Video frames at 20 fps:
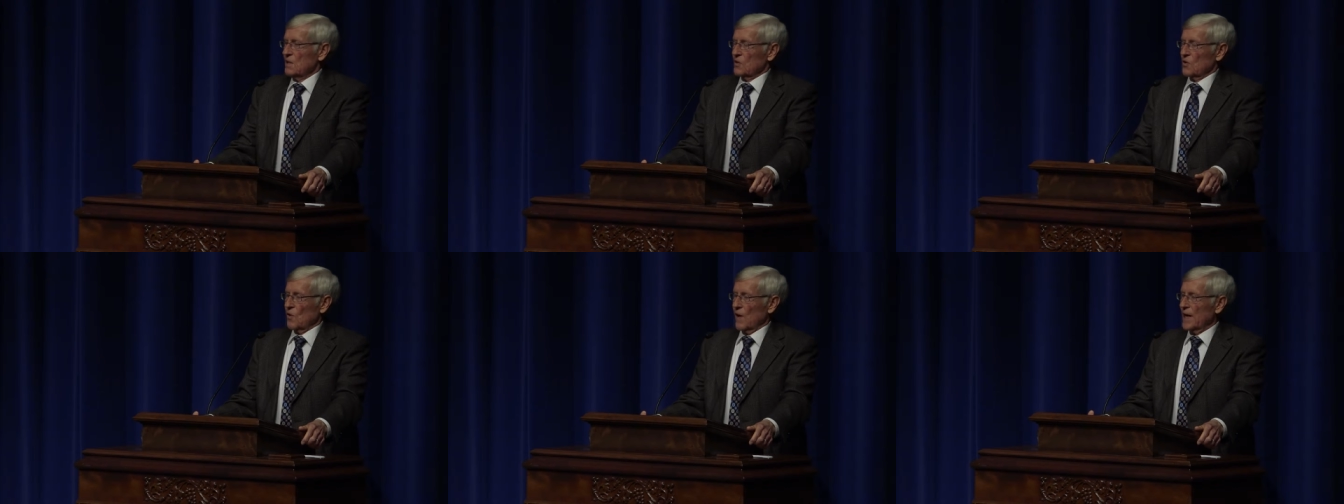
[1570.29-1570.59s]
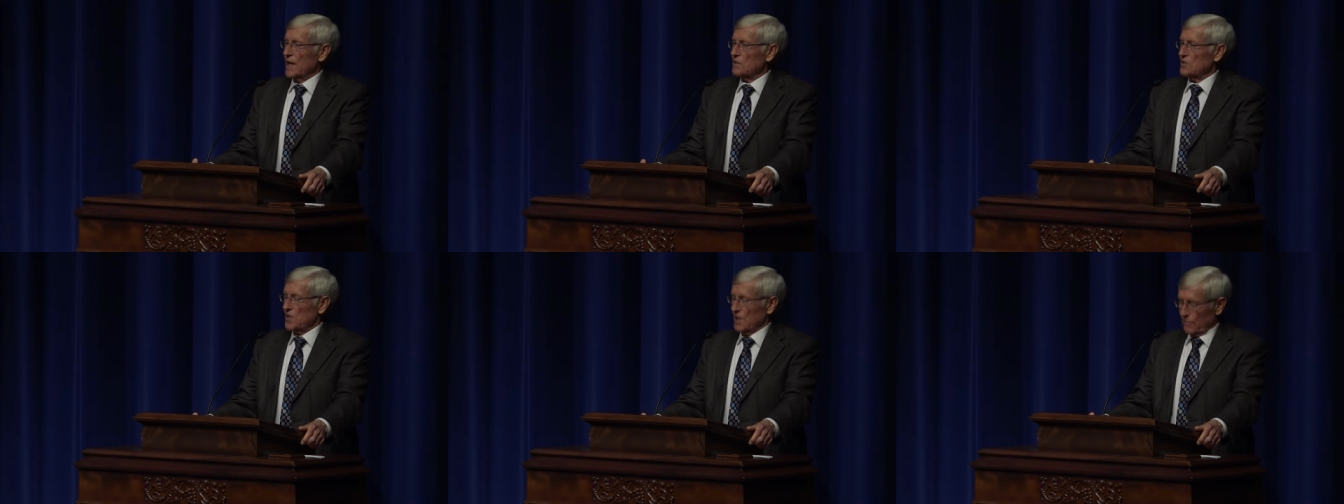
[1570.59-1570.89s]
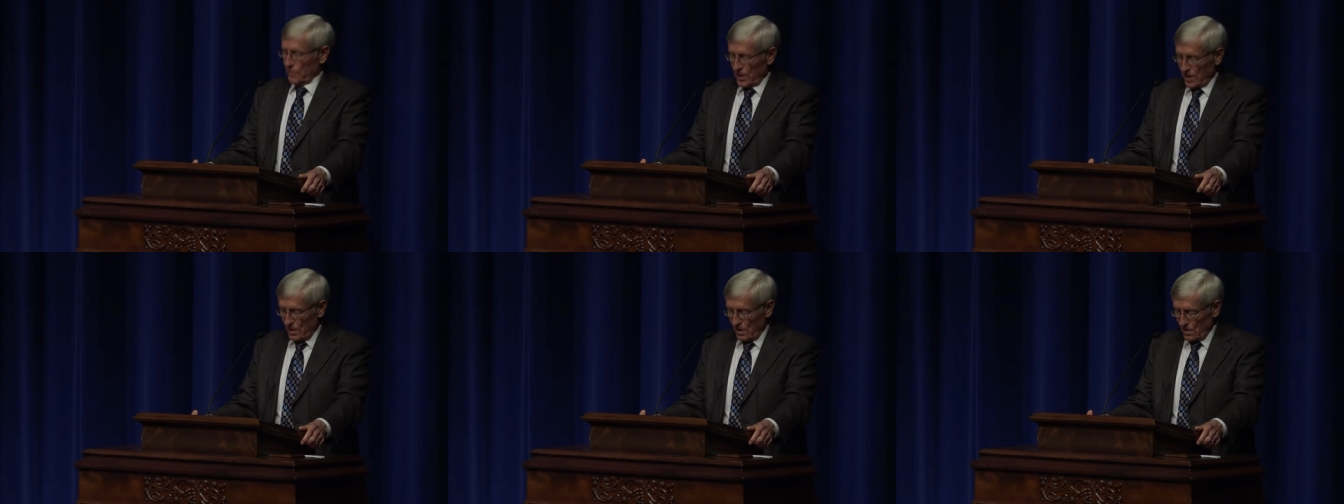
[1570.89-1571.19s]
grant
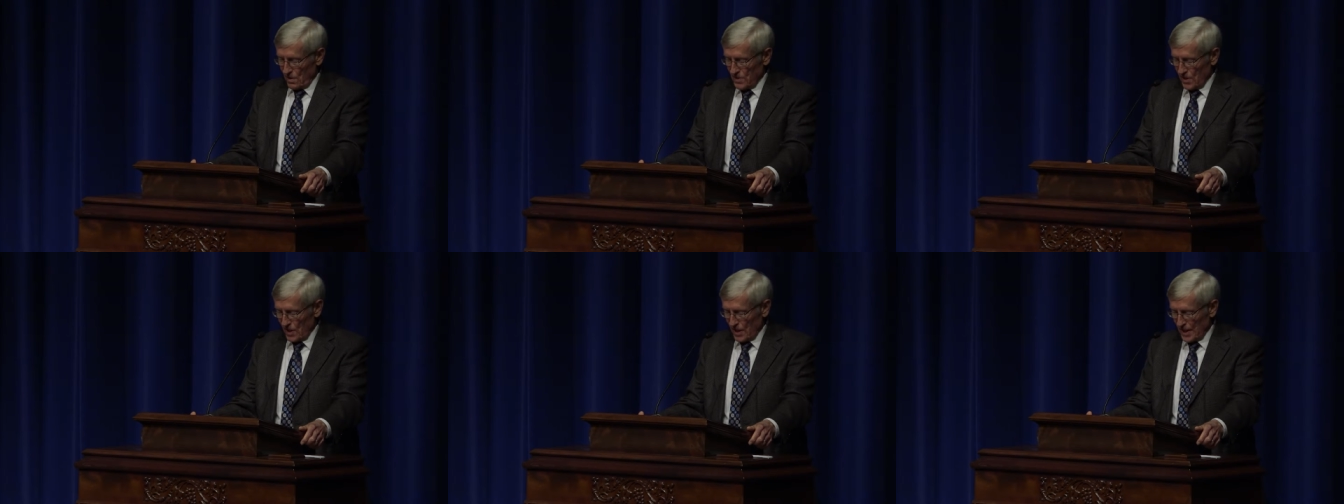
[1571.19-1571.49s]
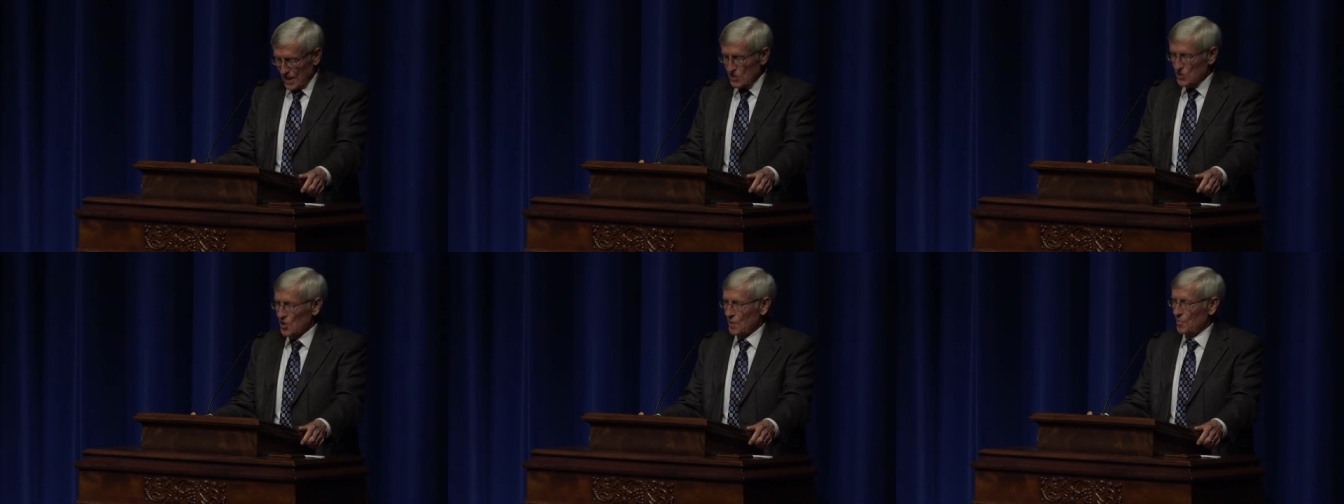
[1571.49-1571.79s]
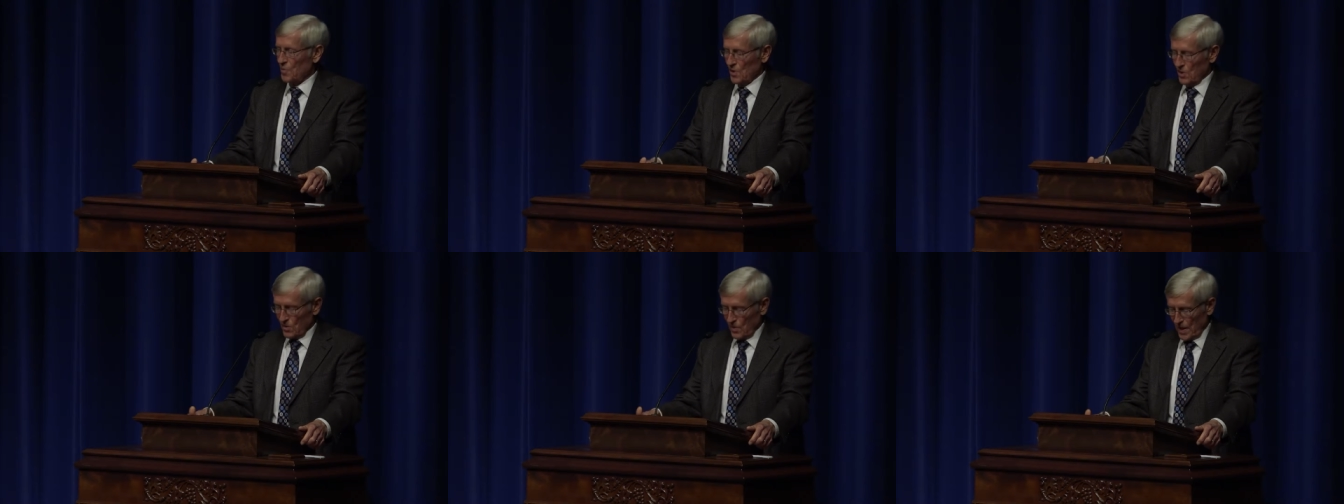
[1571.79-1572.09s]
that we called the LISA
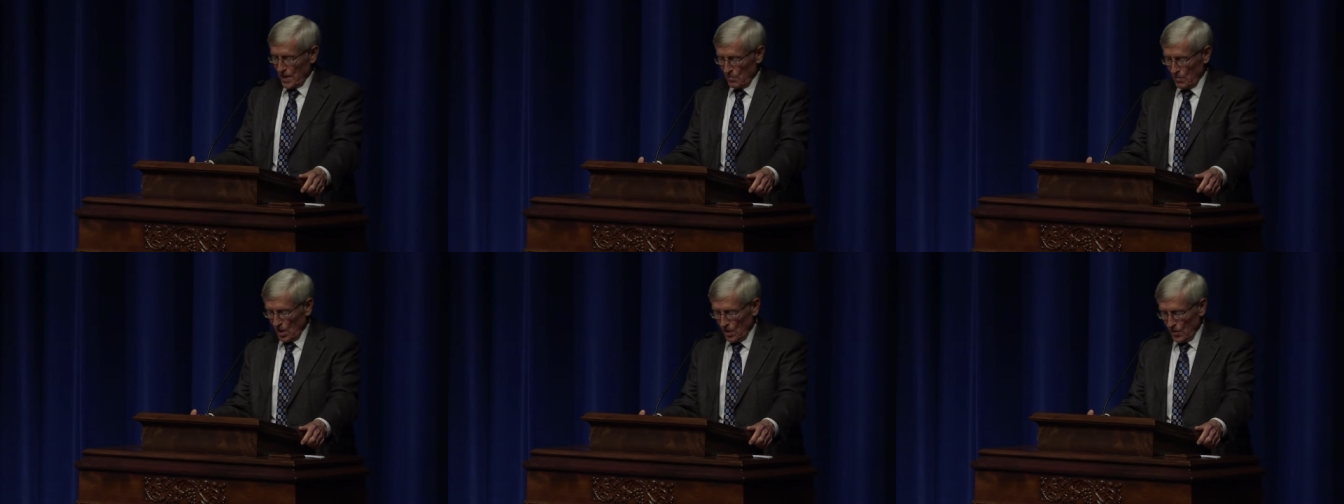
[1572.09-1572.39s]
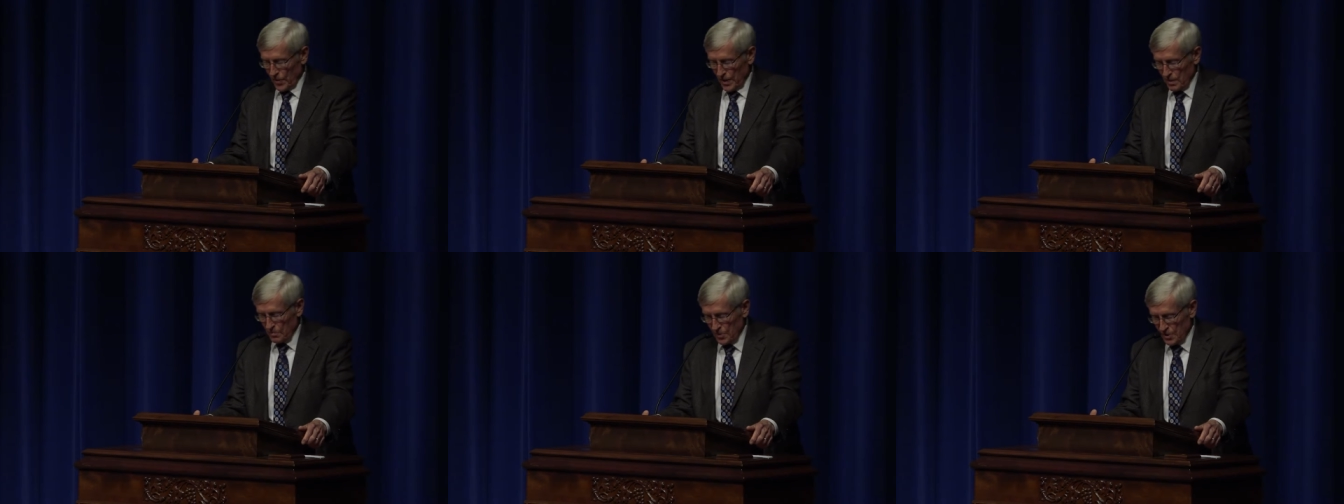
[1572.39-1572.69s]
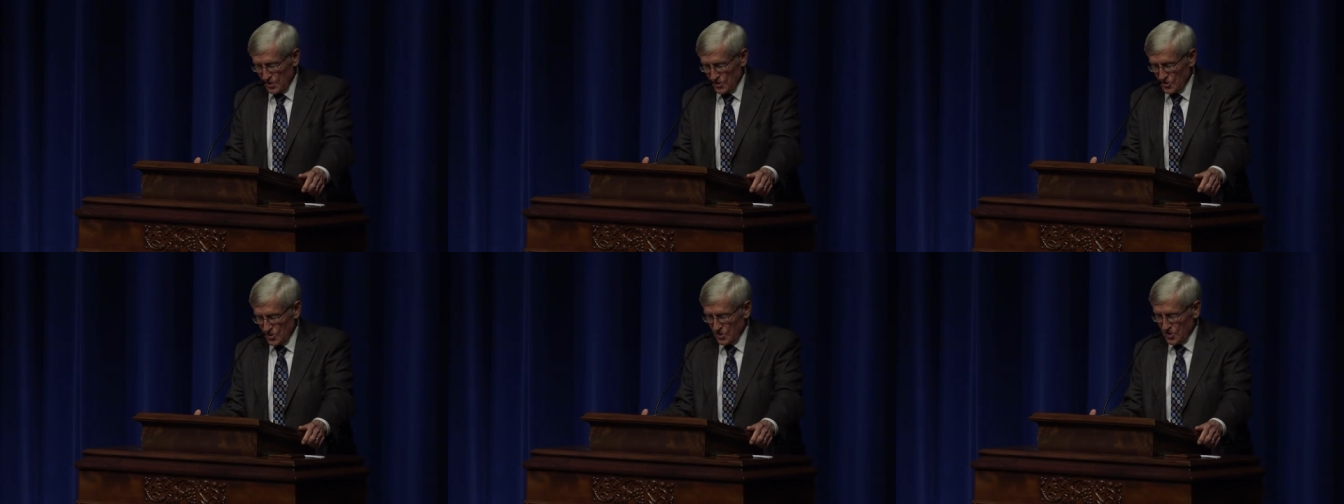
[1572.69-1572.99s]
program, Low
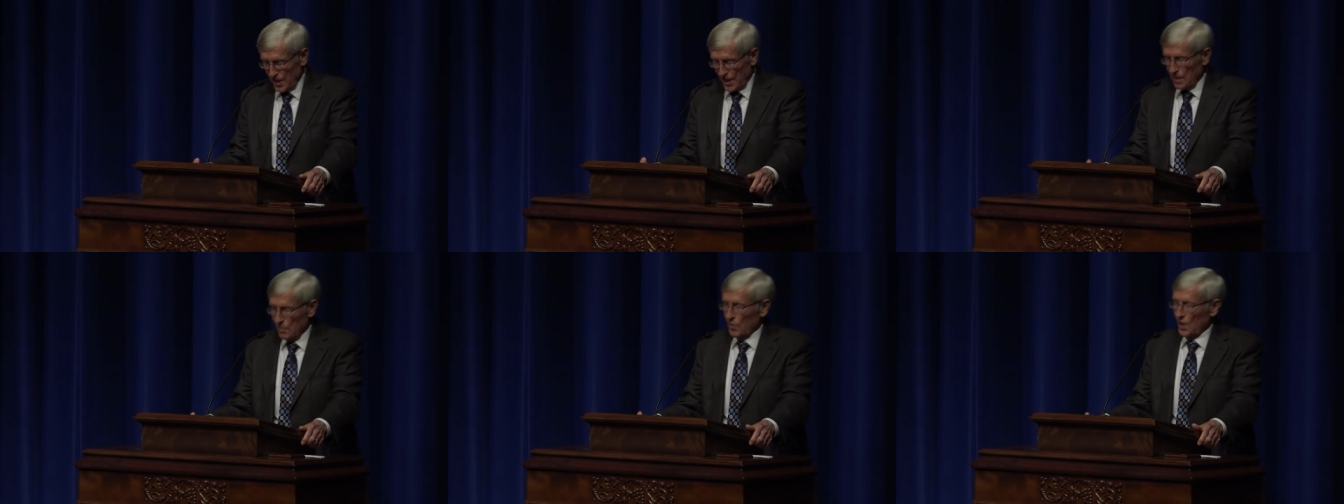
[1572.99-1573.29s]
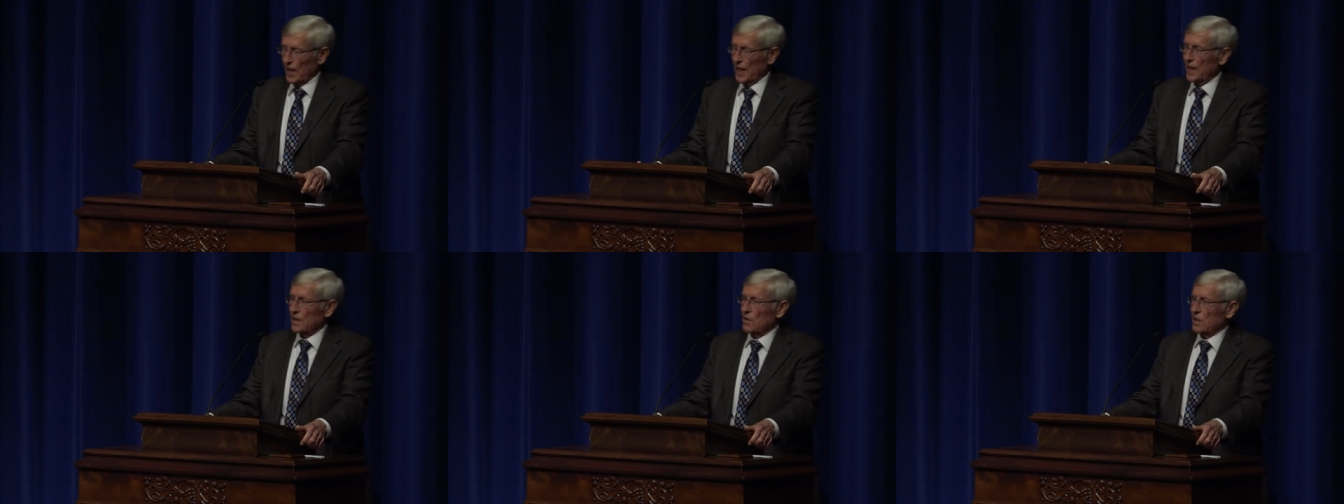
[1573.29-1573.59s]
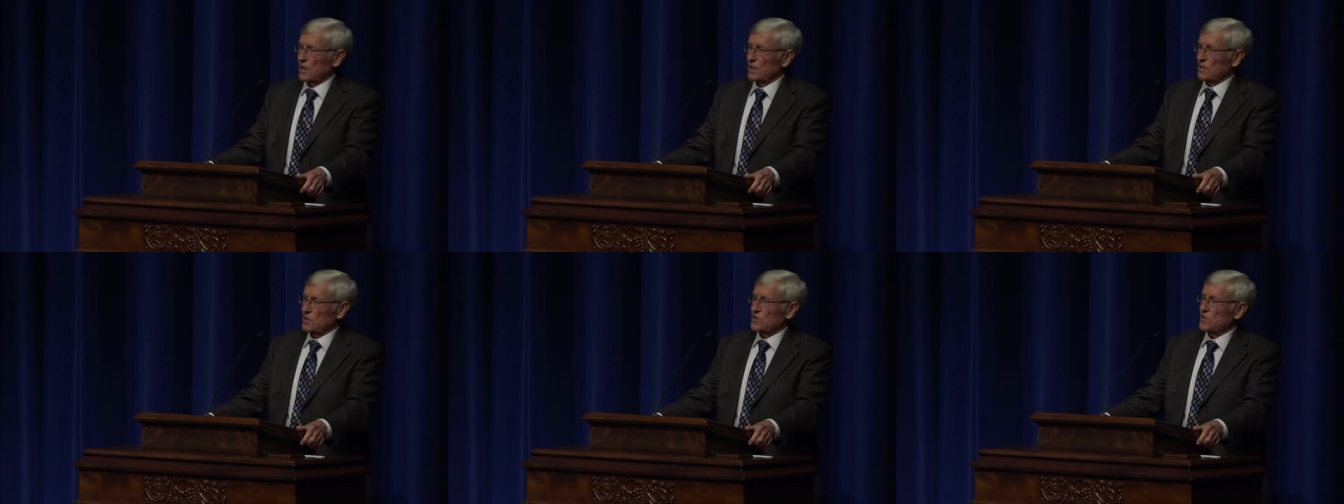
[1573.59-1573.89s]
Input Sustainable
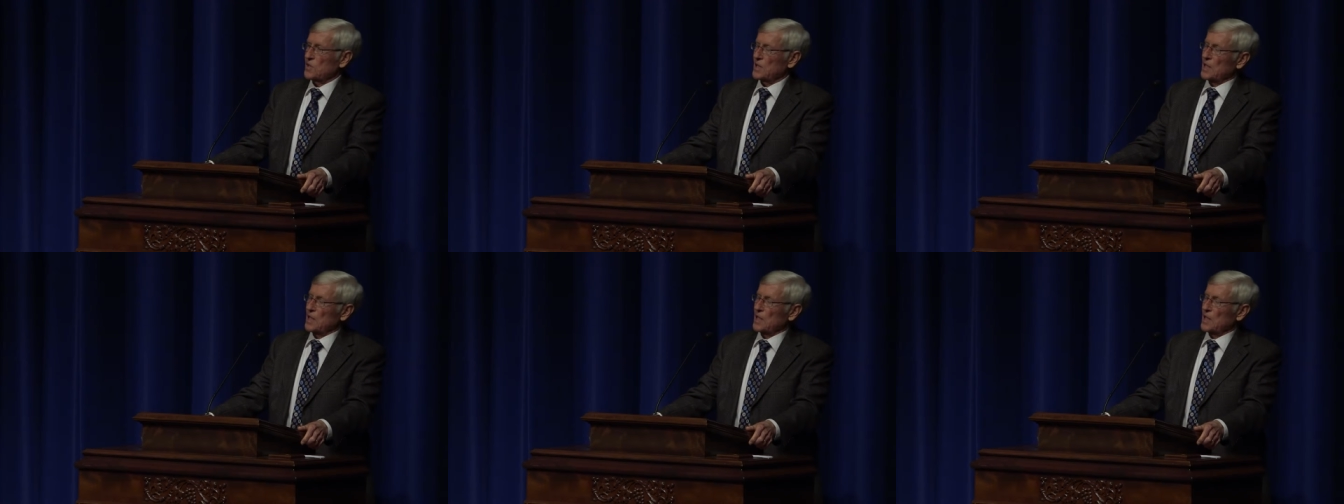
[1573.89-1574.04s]
Agriculture.